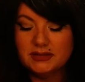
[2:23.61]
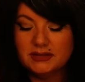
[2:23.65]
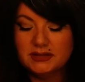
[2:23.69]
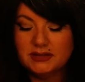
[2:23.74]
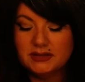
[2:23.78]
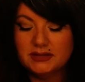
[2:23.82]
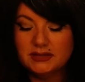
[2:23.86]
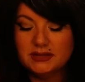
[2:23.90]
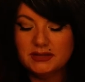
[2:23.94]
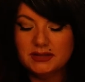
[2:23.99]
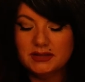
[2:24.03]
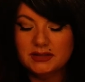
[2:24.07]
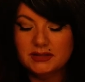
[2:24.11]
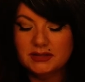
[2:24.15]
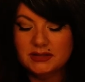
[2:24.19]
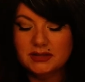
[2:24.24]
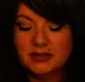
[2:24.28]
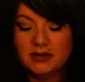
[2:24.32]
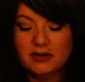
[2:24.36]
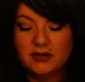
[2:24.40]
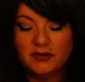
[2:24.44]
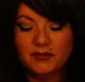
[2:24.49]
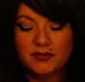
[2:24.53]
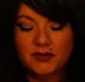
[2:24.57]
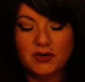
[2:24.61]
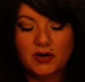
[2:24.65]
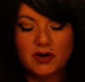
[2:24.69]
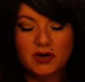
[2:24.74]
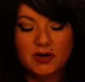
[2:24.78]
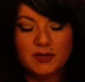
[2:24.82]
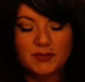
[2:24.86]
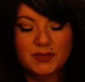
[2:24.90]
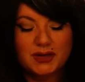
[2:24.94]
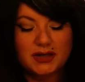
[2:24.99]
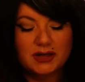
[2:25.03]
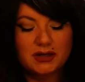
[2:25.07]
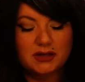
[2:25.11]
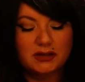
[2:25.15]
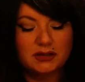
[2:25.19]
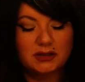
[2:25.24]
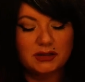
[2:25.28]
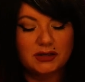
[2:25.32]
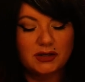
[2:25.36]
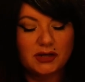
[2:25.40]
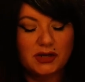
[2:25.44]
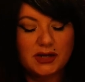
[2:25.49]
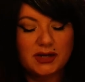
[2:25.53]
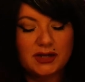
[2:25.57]
the season of karmic
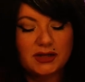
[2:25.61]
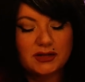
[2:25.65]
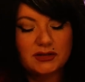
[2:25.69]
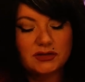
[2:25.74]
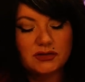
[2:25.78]
clearing,